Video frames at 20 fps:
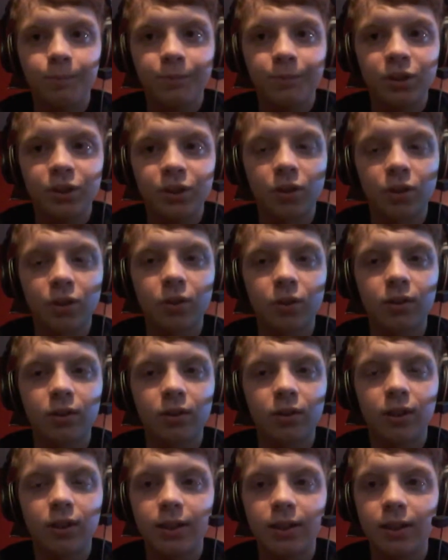so
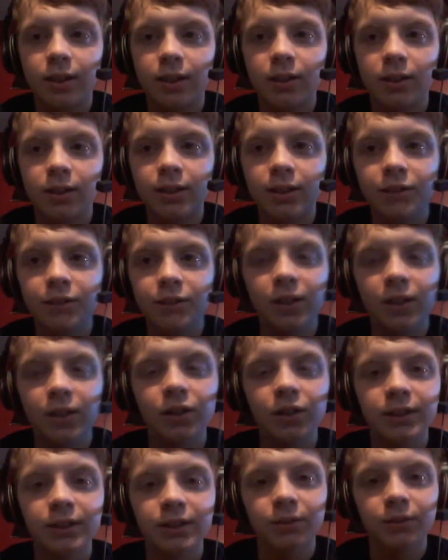this
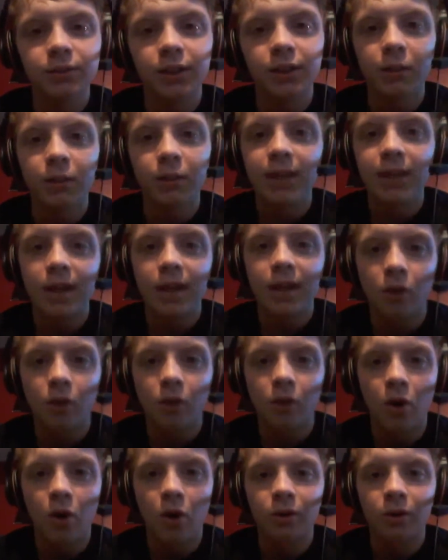video isn't really gonna be that
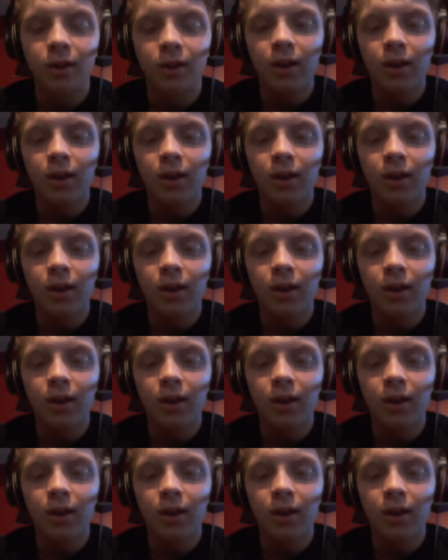long.